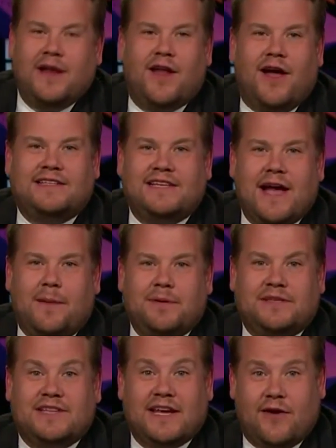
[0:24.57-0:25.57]
sentence
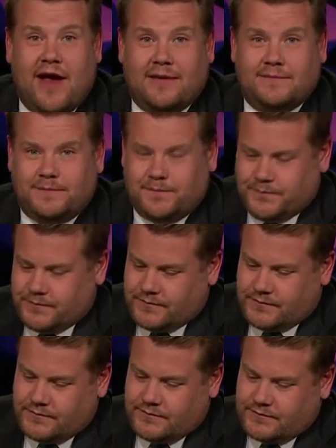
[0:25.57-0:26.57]
by lighting up a
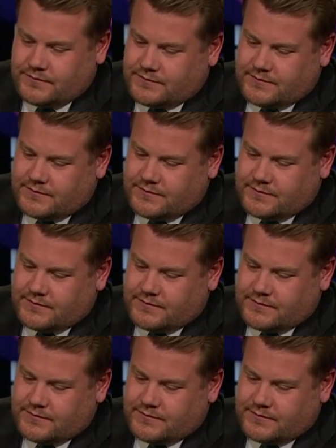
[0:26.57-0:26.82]
cigarette.